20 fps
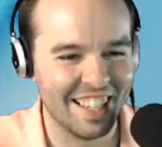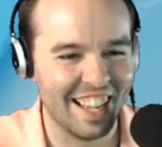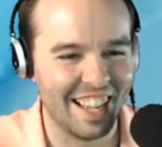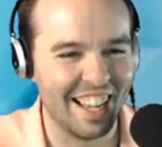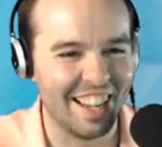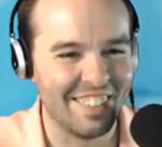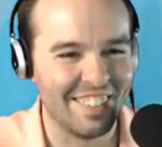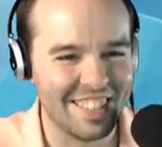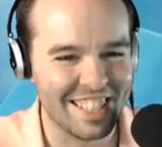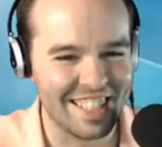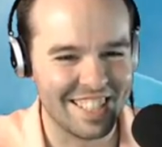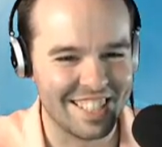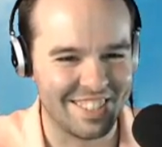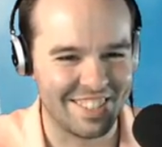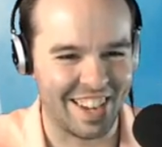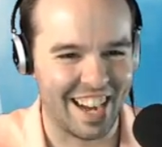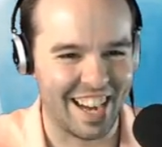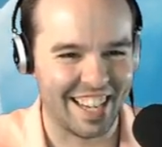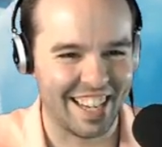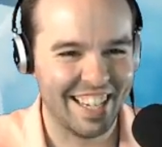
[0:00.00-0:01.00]
I'm just
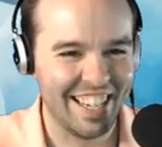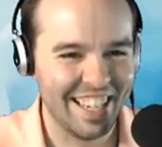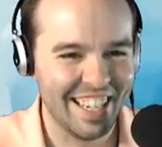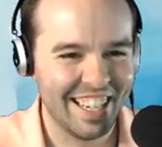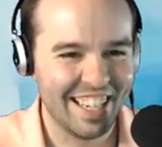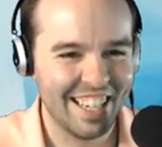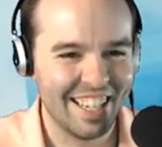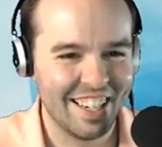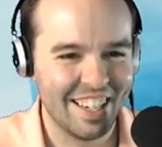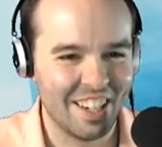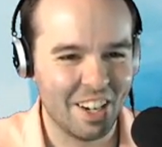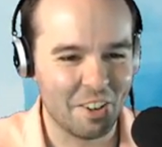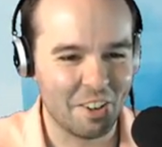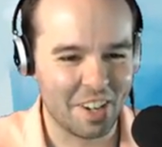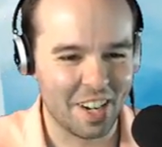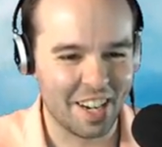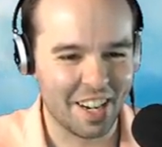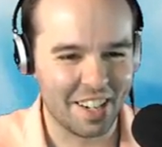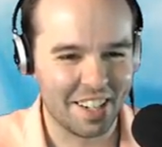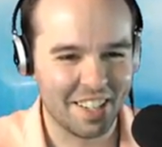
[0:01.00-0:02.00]
dragging. Oh God.